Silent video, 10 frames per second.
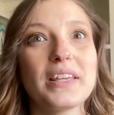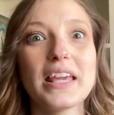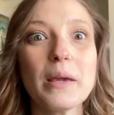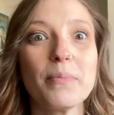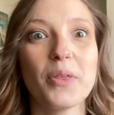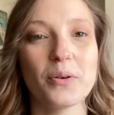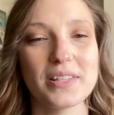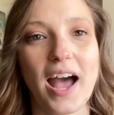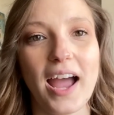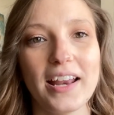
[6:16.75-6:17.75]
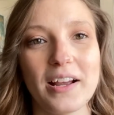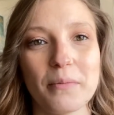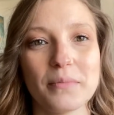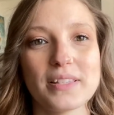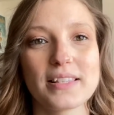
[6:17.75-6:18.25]
keep those
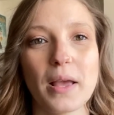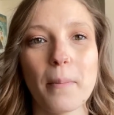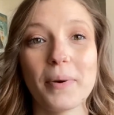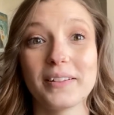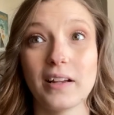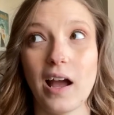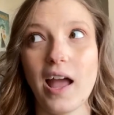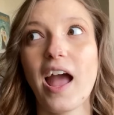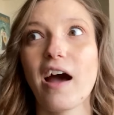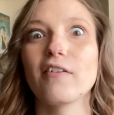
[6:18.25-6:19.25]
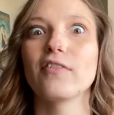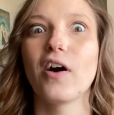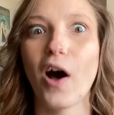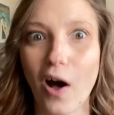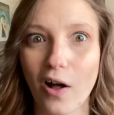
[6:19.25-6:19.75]
items but not have
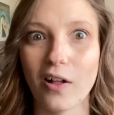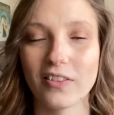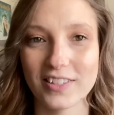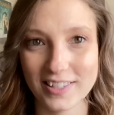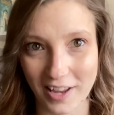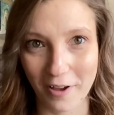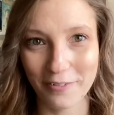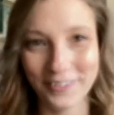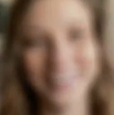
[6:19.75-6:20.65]
all the stuff.